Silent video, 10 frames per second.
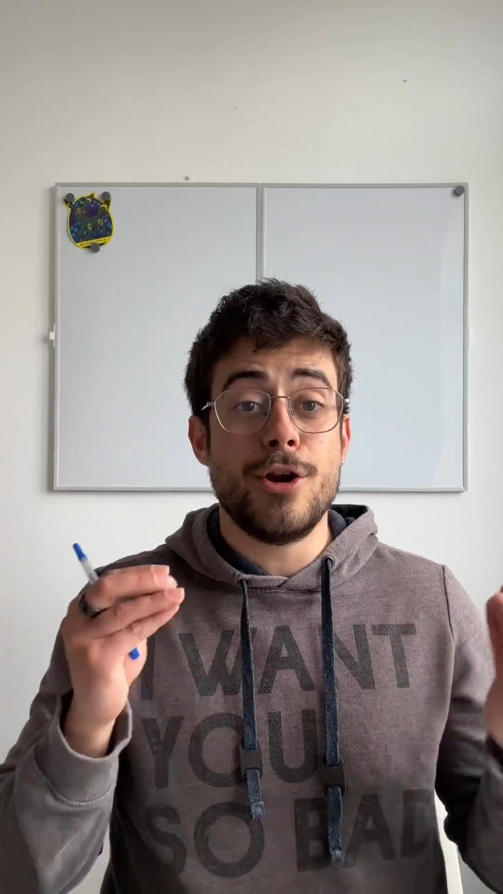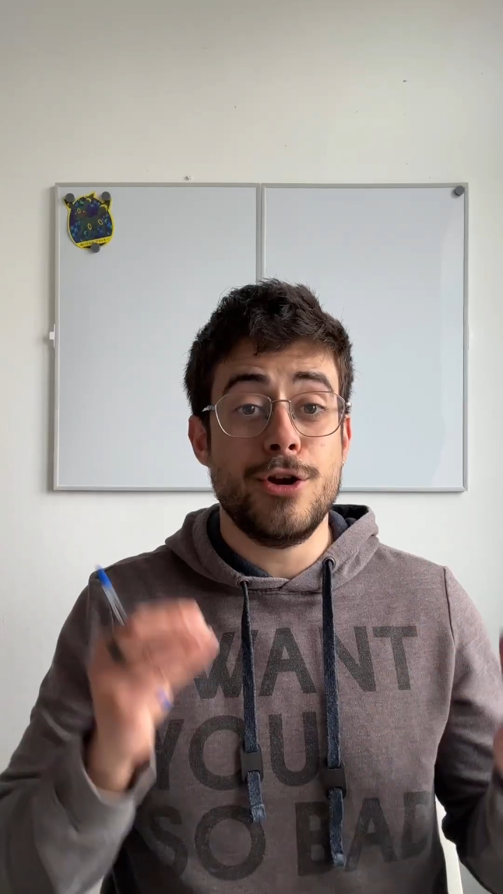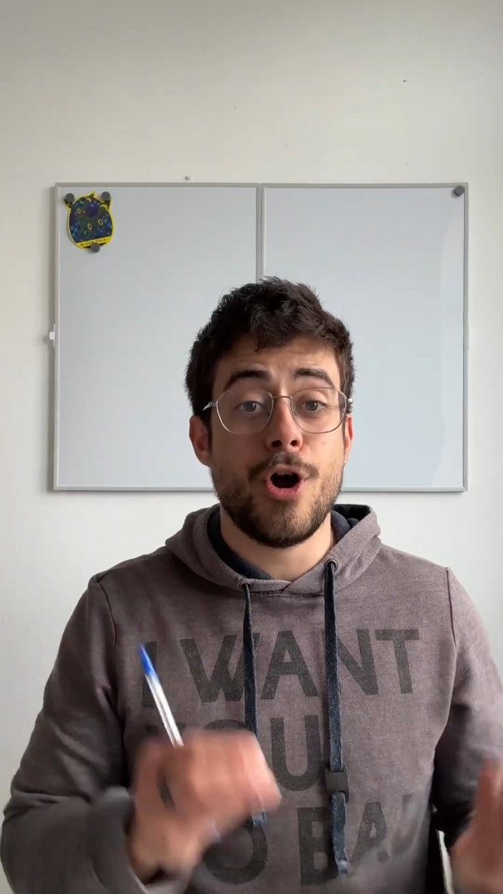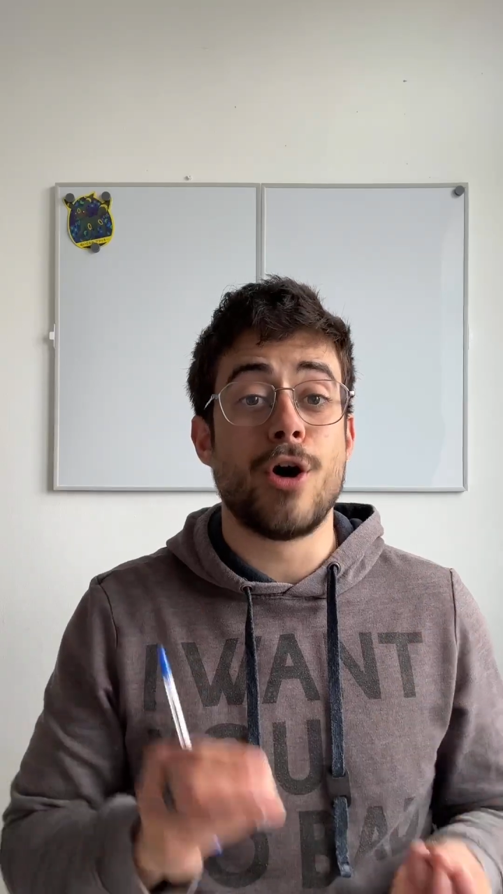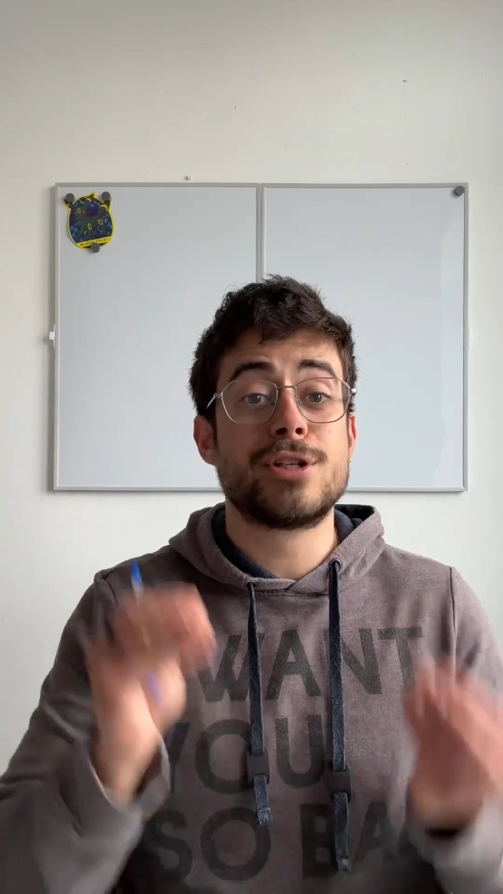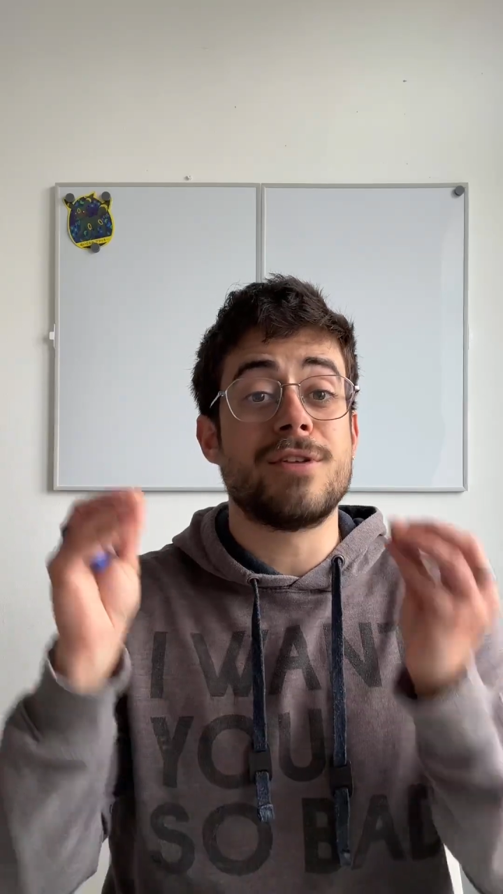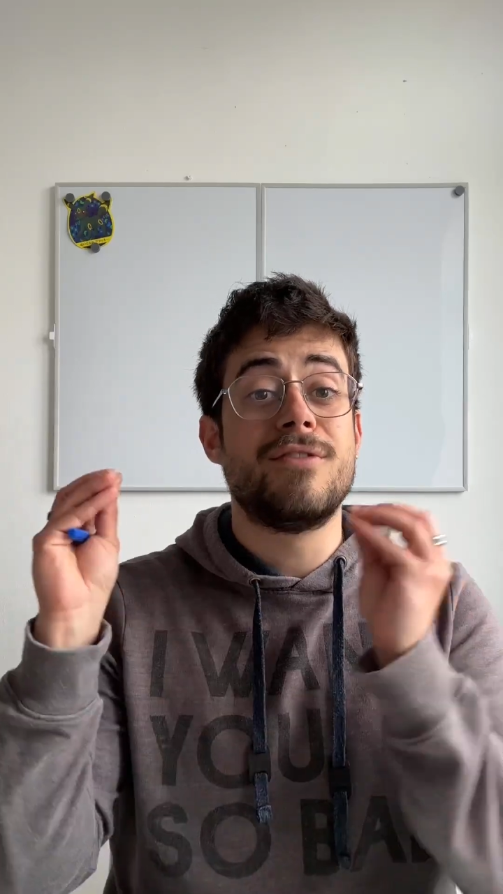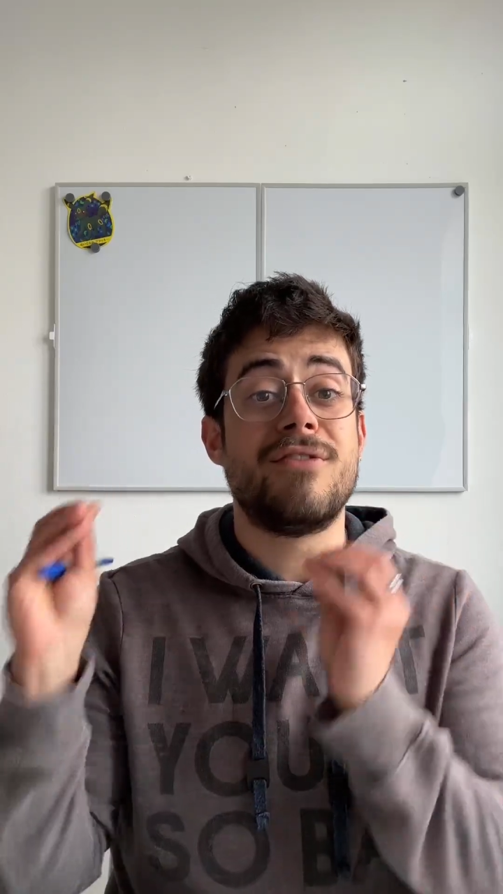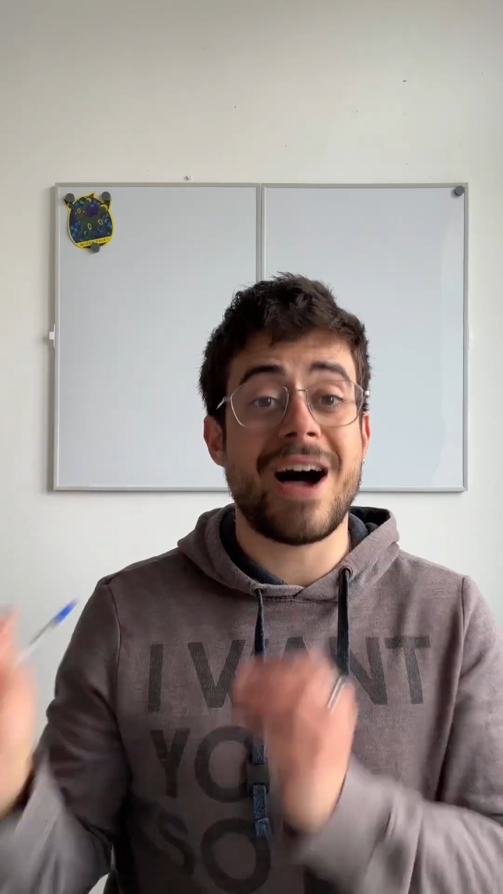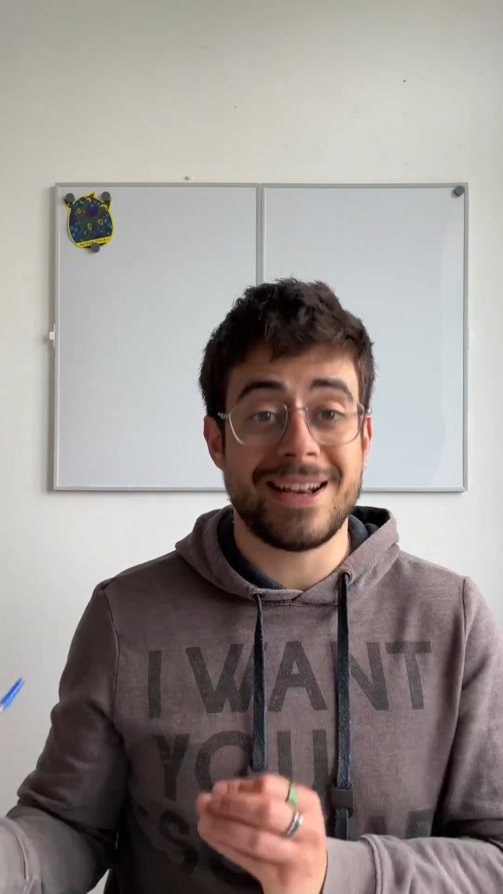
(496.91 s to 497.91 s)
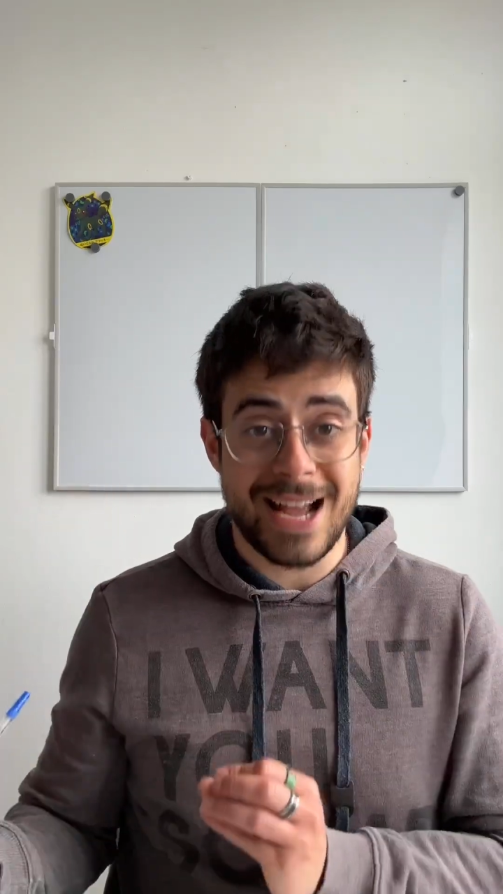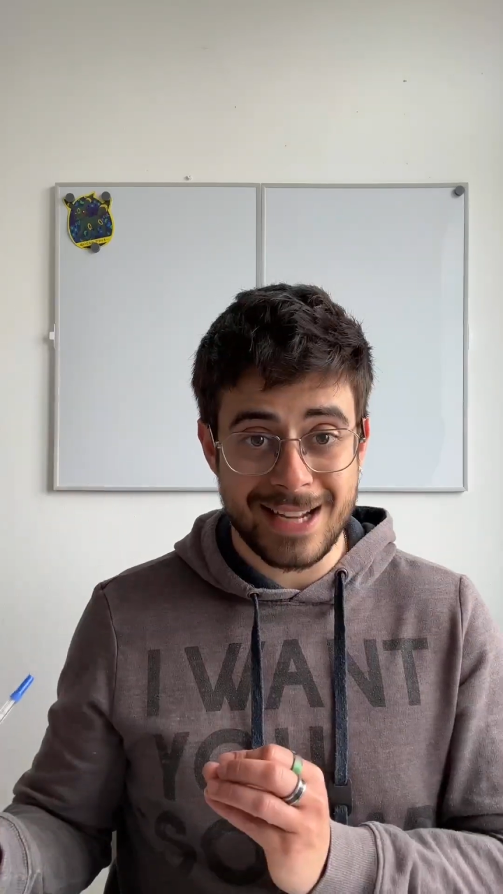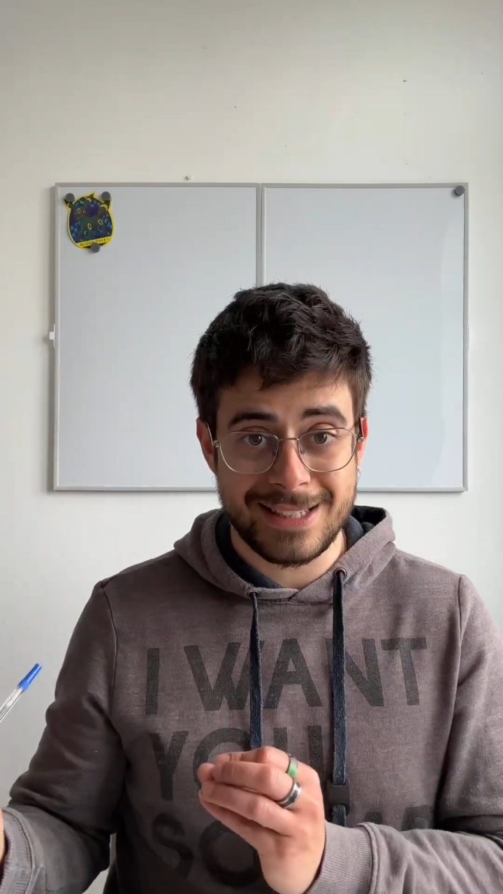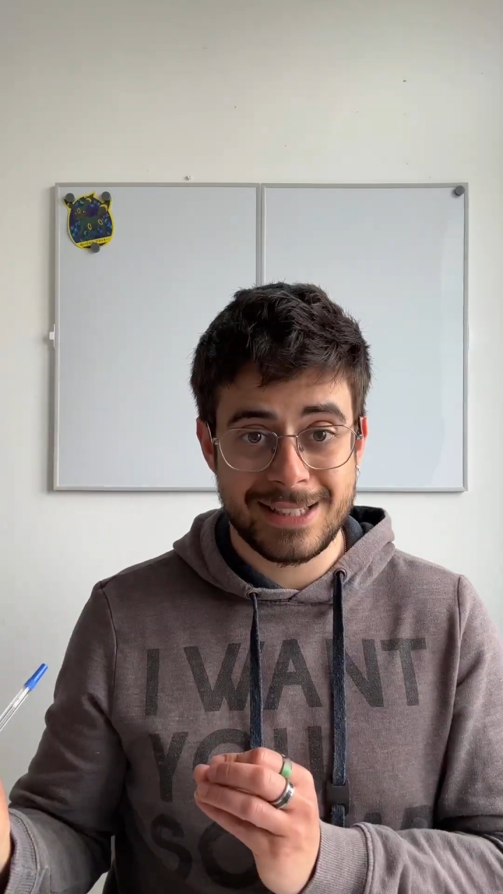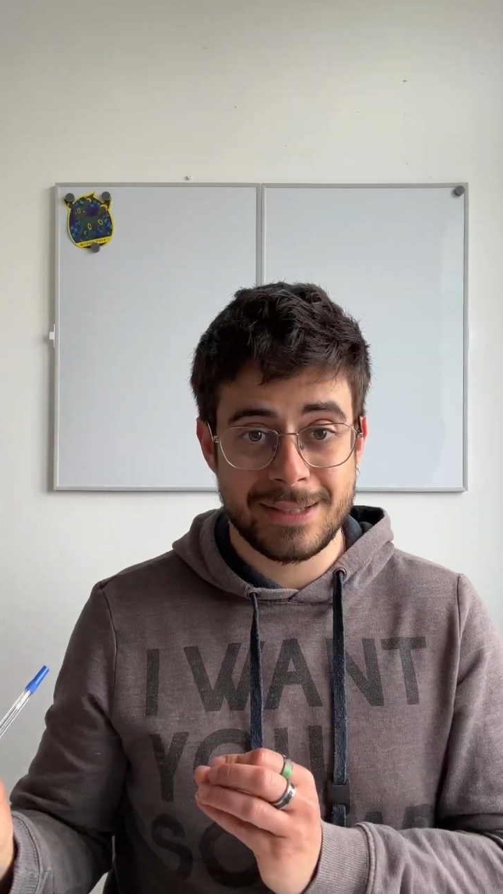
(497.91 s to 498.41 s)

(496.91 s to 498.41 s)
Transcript: not finite.